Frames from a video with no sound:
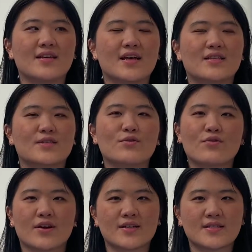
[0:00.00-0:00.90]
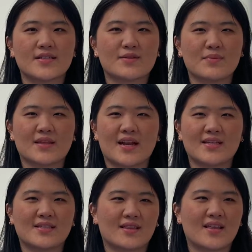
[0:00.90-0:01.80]
it's so crazy to me that I
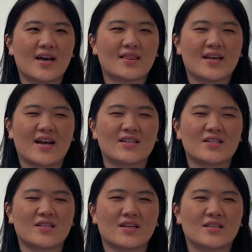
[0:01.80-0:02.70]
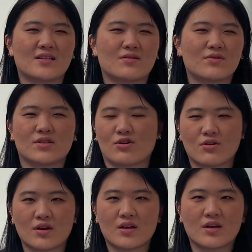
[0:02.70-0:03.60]
did that I just like didn't
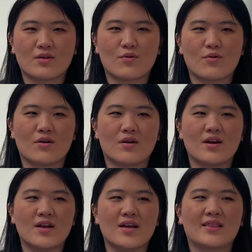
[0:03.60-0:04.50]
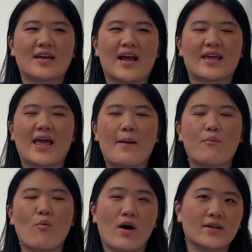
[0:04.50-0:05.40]
return it, or that I
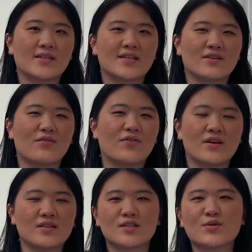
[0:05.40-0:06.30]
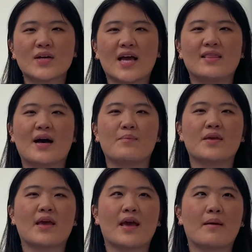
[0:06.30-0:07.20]
kept wanting to fit into it. And that
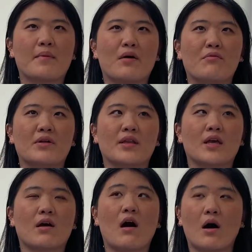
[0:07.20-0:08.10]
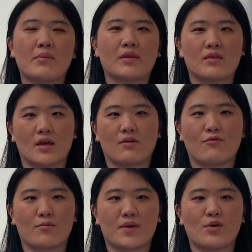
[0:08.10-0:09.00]
became a really common thing
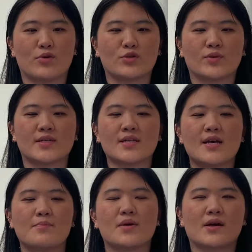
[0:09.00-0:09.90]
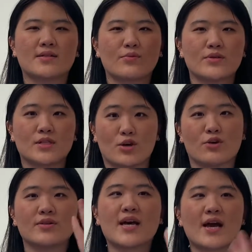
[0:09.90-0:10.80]
for me, which was because I was
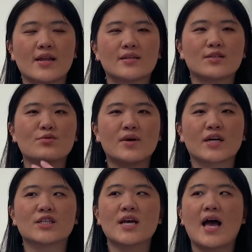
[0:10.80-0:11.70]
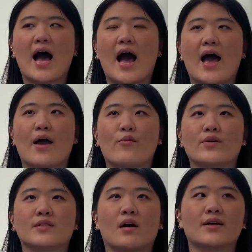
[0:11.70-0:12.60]
yo-yo dieting so much, I
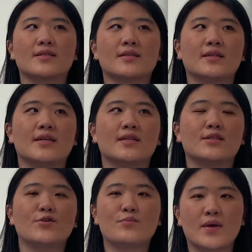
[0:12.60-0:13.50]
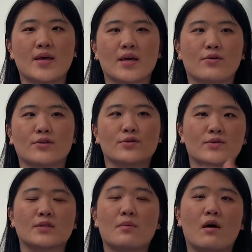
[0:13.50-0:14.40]
was constantly too big or too
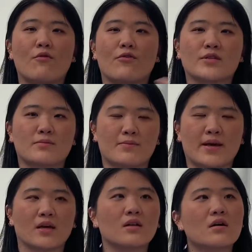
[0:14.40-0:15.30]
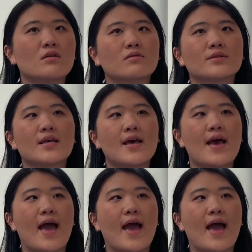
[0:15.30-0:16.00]
small for some of my clothes,